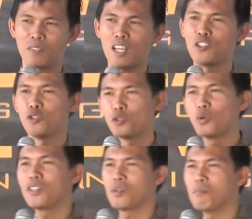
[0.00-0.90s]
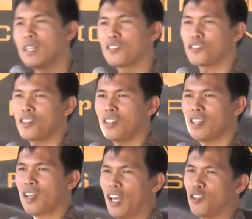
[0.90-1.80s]
And you're doing the
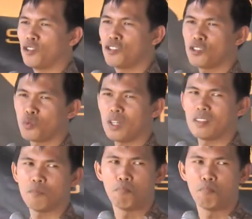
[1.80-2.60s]
ministry and you're just what?